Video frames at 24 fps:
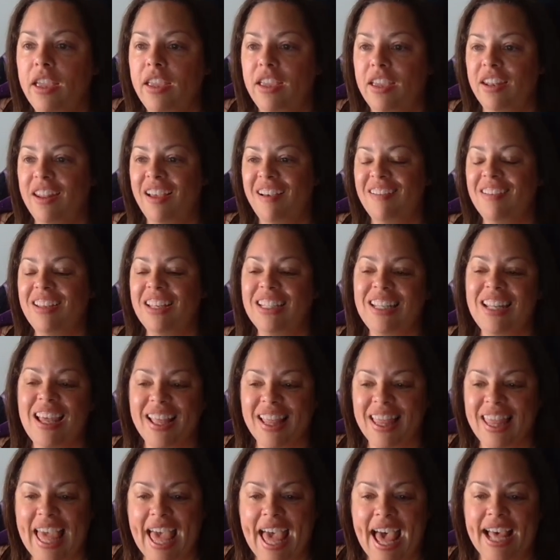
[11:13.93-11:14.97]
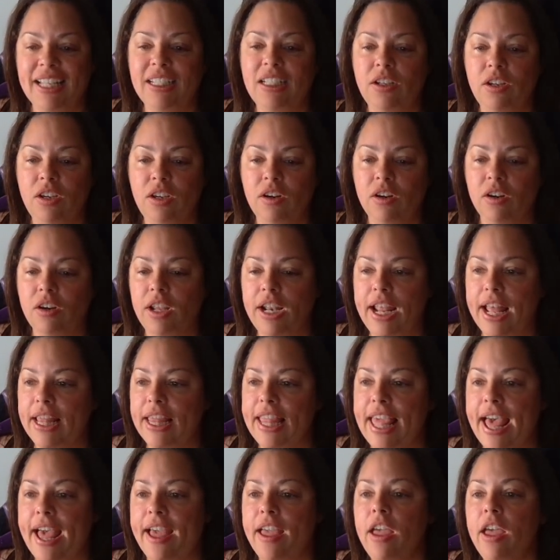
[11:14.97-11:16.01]
You know, it's like that. So you're good
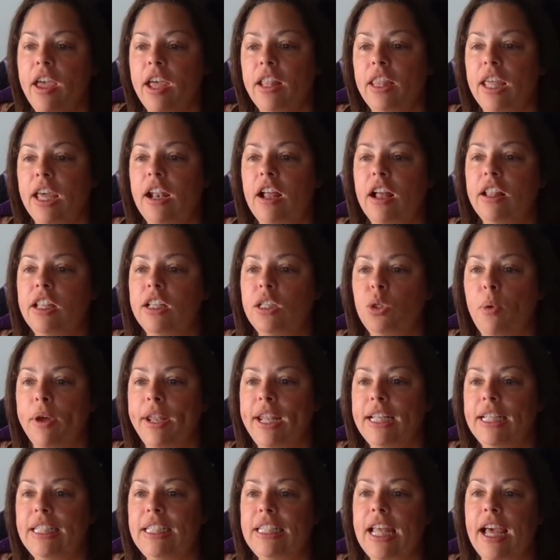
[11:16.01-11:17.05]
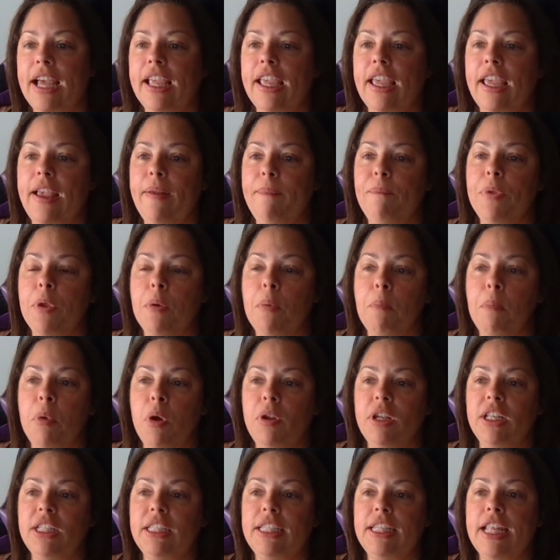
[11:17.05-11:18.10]
at that. Then on the 22nd,
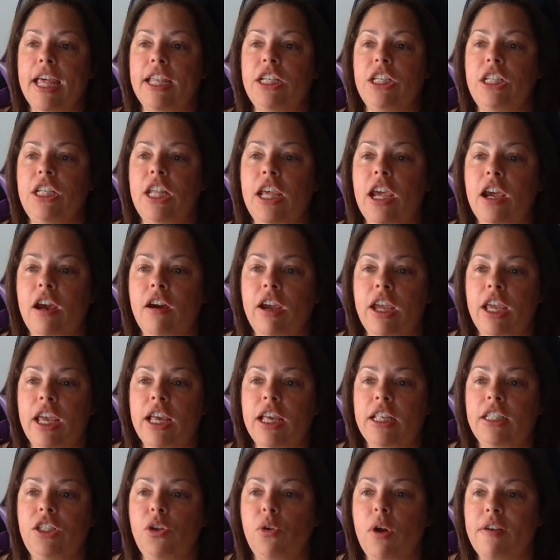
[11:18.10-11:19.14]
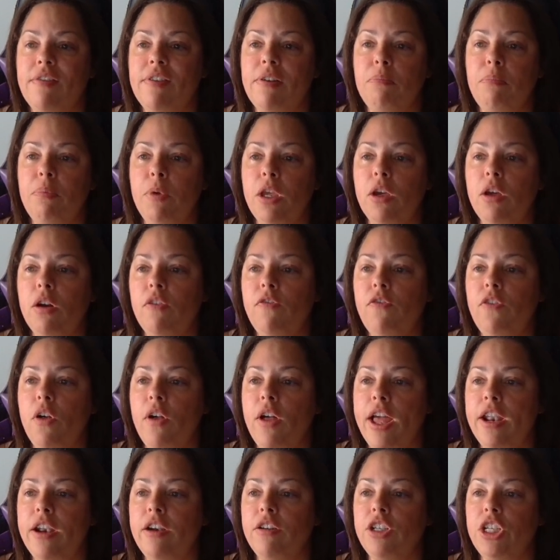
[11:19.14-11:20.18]
Moon and Sagittarius, you have a
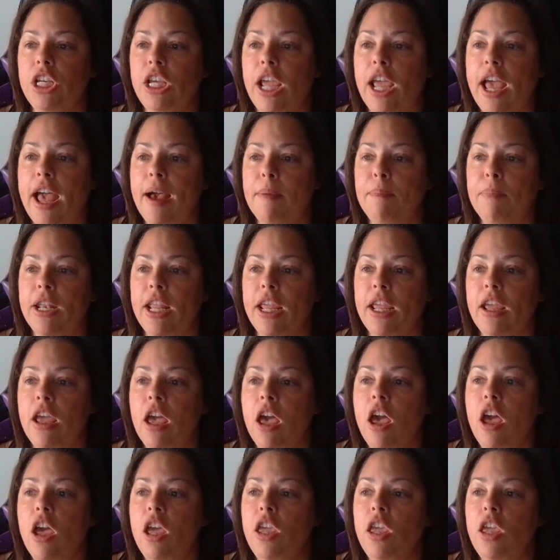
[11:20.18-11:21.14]
beautiful energy happening.